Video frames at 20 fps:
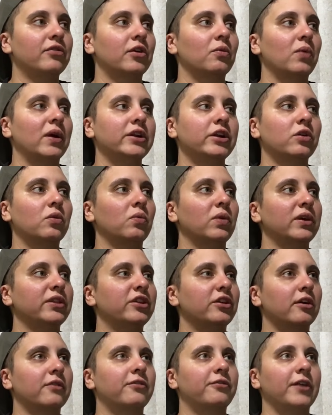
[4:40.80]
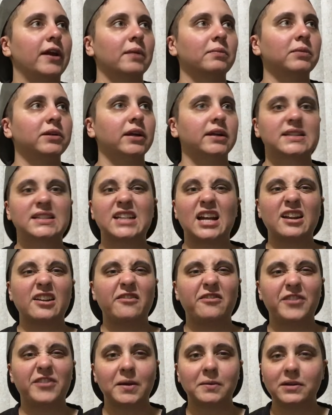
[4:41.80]
when you're with your family,
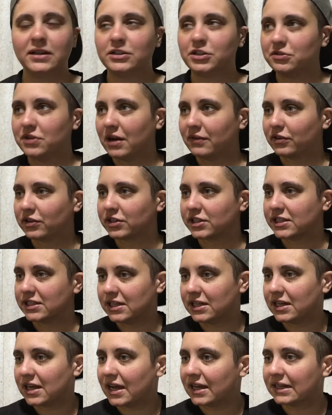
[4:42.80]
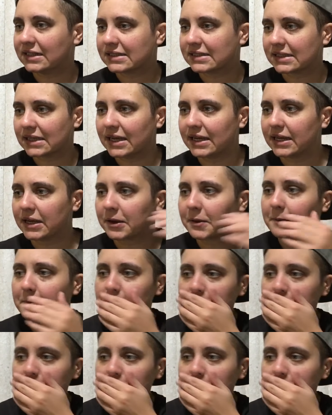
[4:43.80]
extended family that you never see, and it's like,